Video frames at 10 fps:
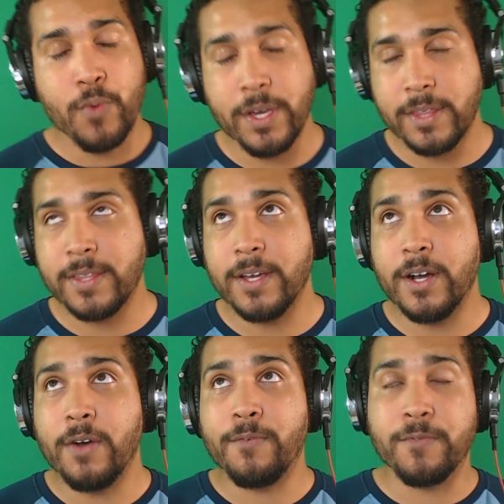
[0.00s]
with
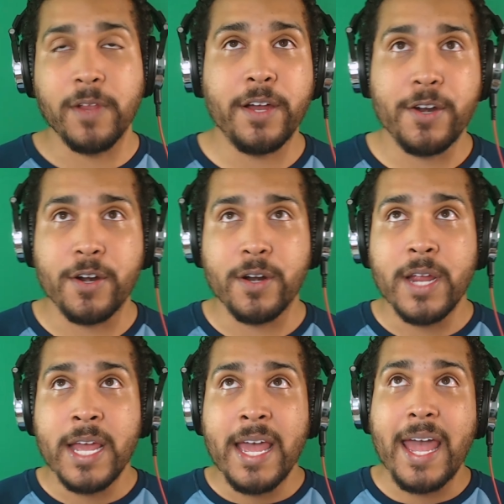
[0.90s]
Flutter,
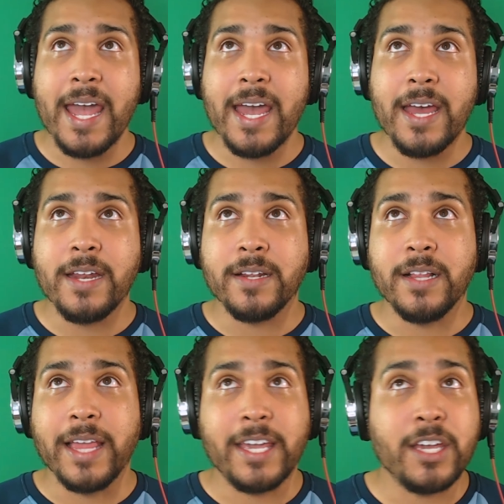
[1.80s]
and
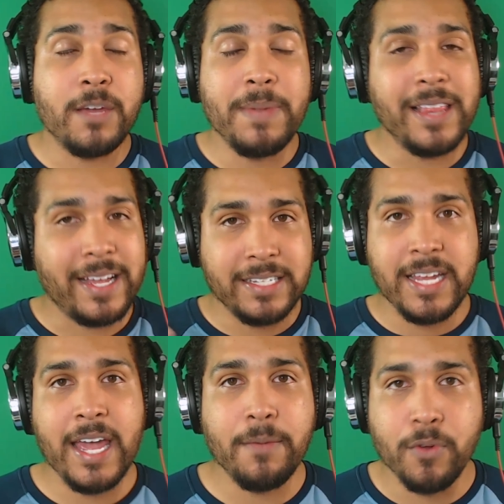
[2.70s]
like it could be like a
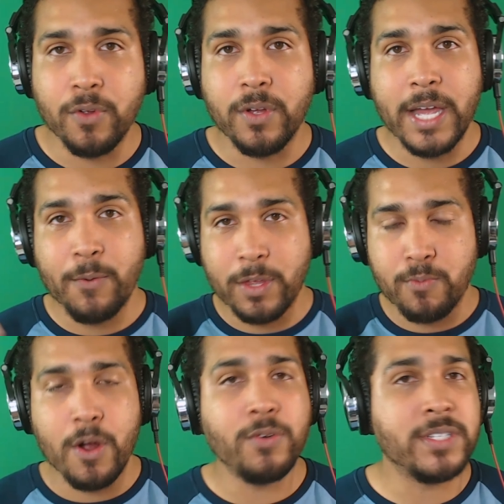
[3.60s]
table
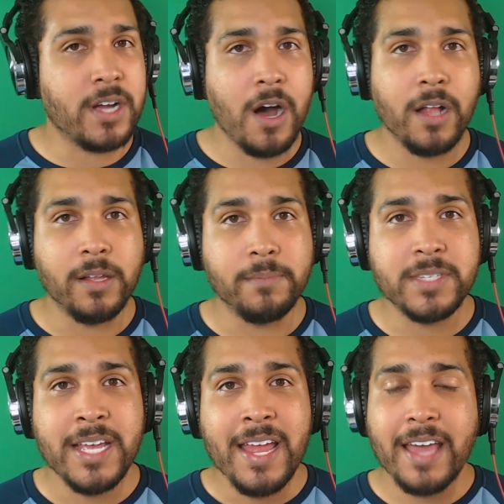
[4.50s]
with rows and
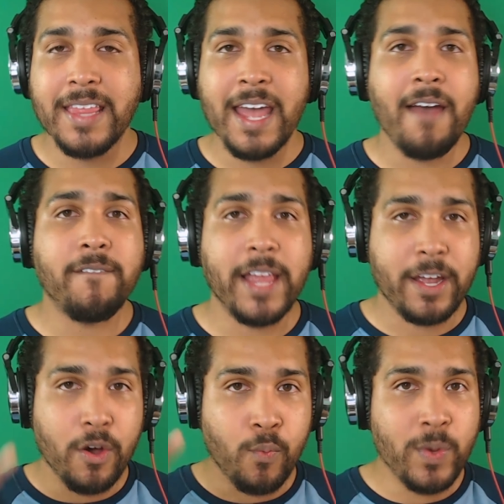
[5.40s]
columns, and they have
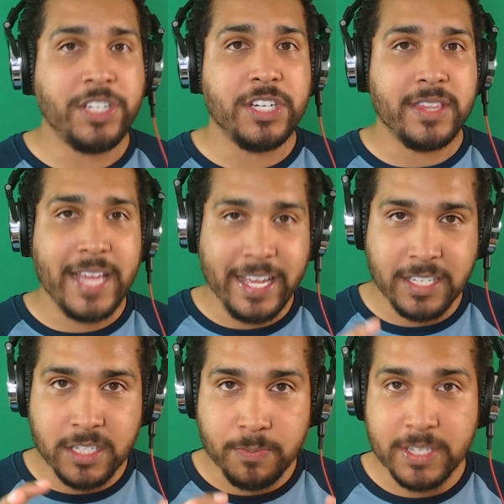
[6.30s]
like a widget that
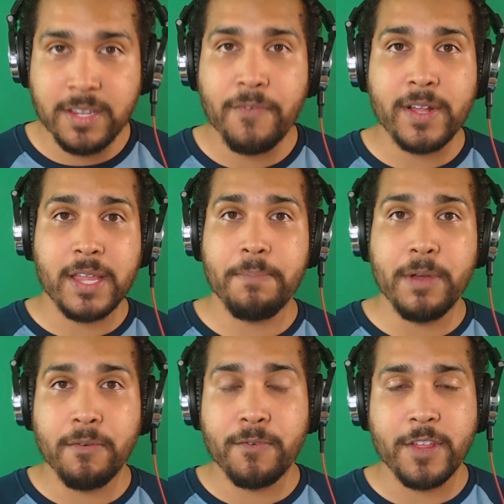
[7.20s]
is specifically
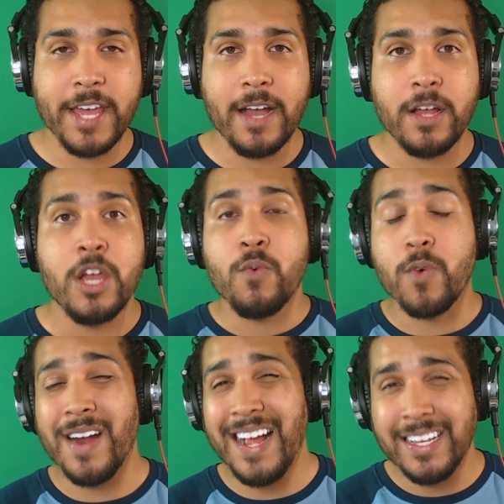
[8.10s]
built for that.
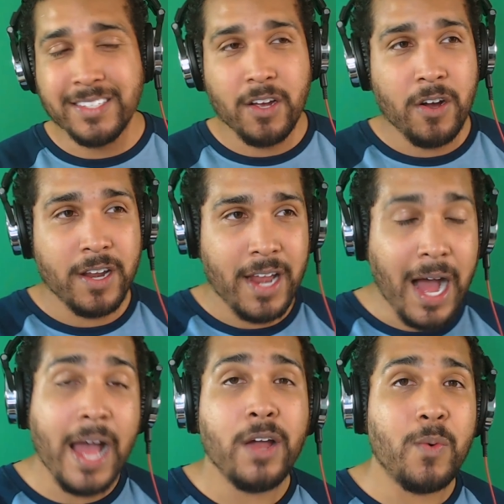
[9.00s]
Whereas on
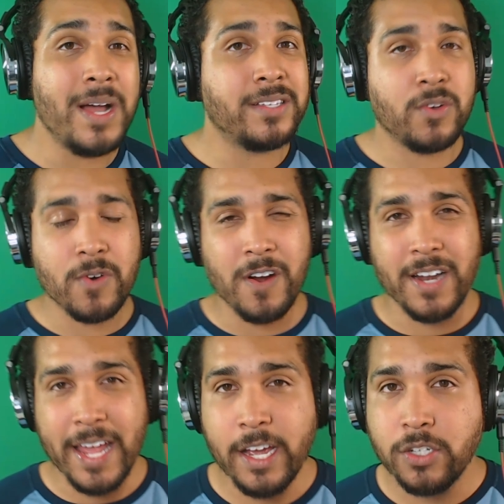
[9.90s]
iOS or
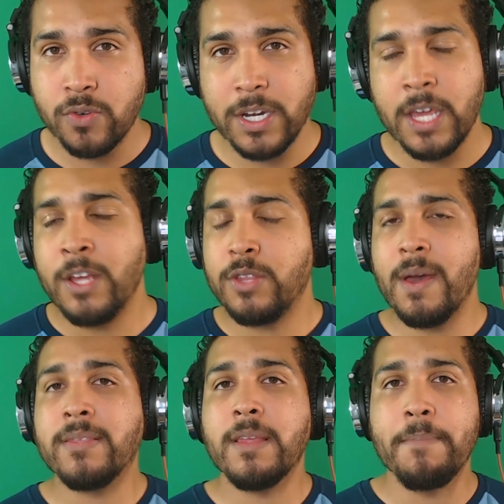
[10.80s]
on Android,
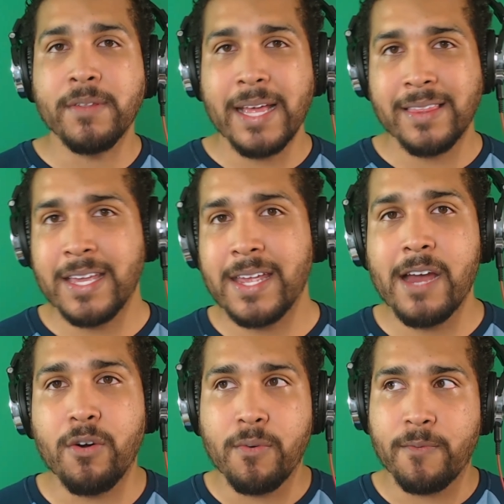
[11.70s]
you have to build that thing
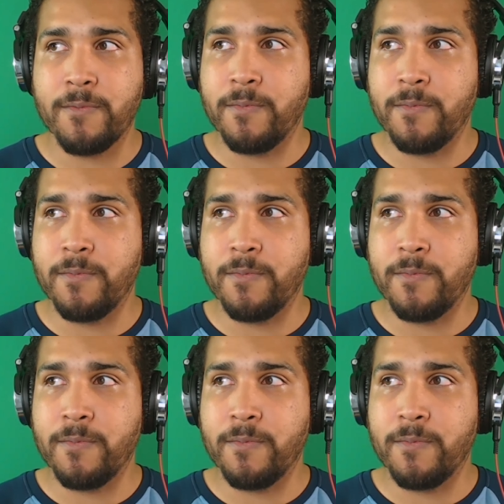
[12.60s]
out